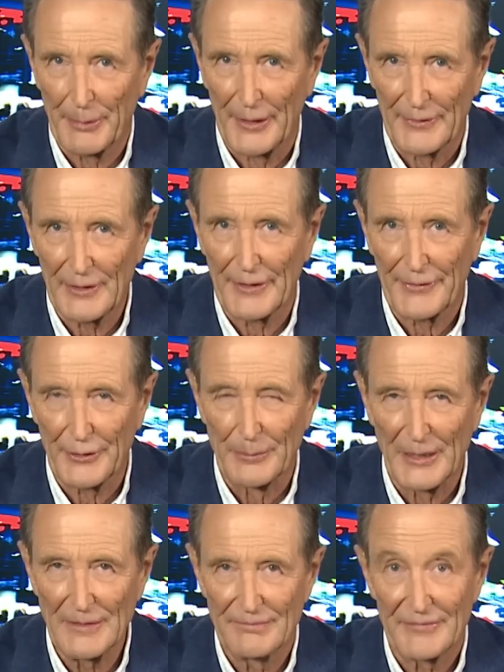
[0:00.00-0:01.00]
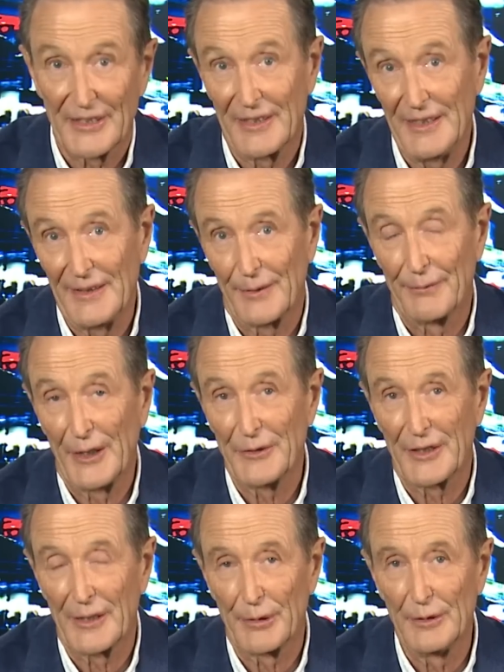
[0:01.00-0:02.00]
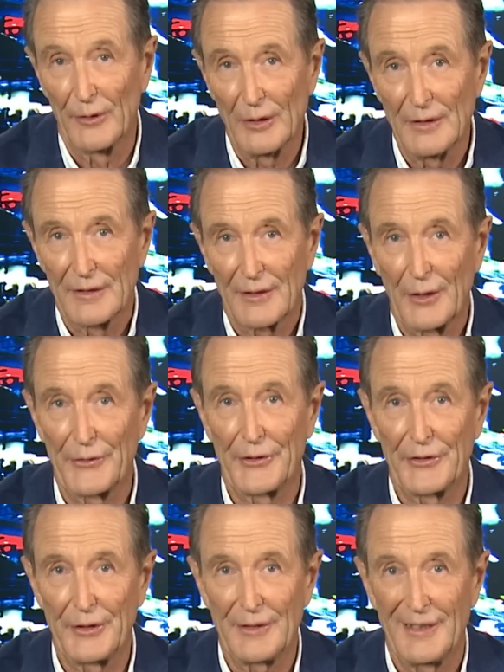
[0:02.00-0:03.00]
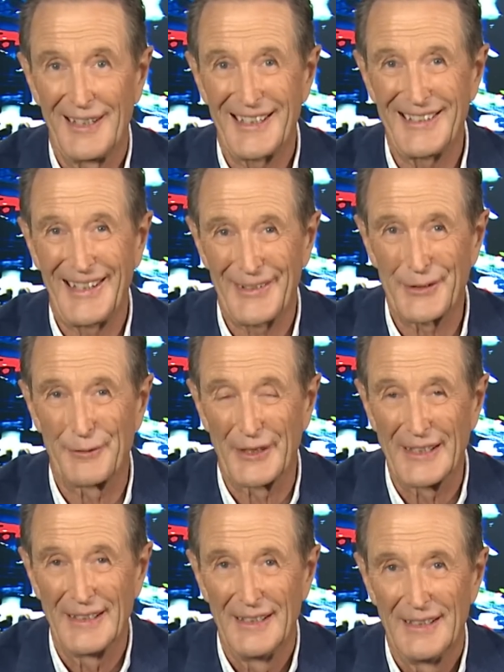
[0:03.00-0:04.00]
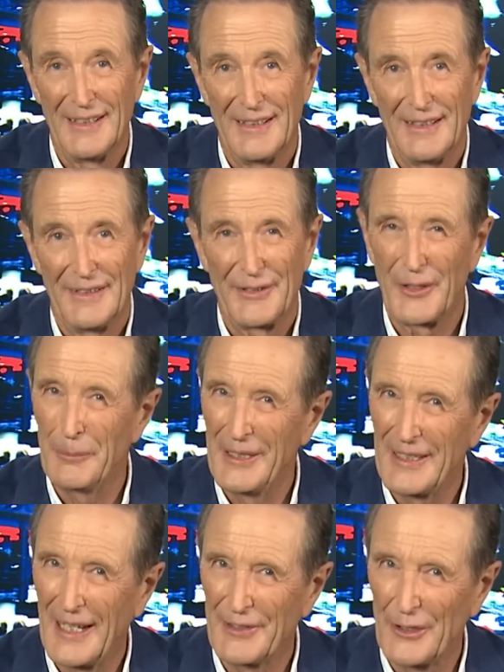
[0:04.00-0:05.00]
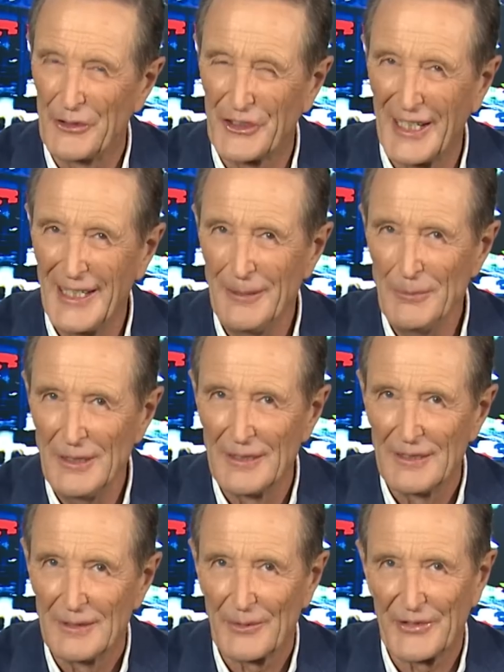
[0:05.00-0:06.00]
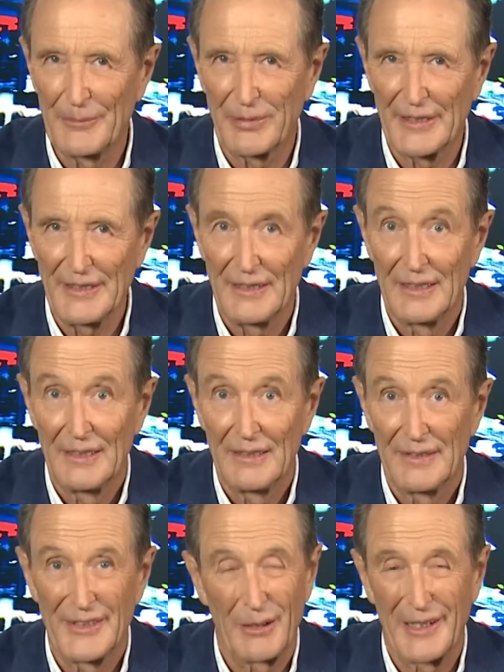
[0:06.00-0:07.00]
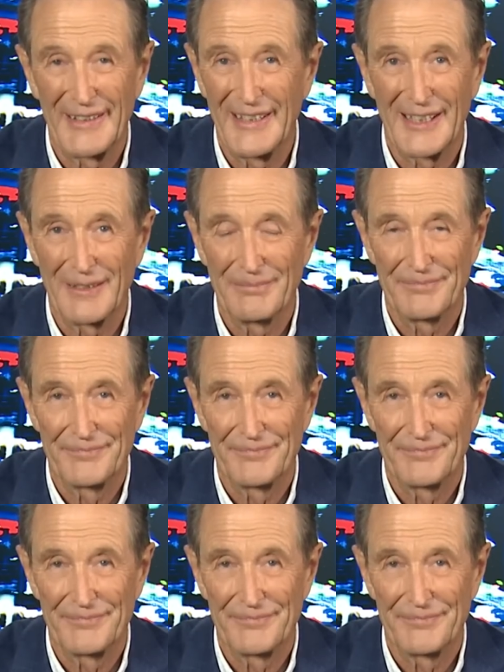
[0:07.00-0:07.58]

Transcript: proposal on super that needs voter approval constitute a catastrophe? Do the media have no shame or simply no idea?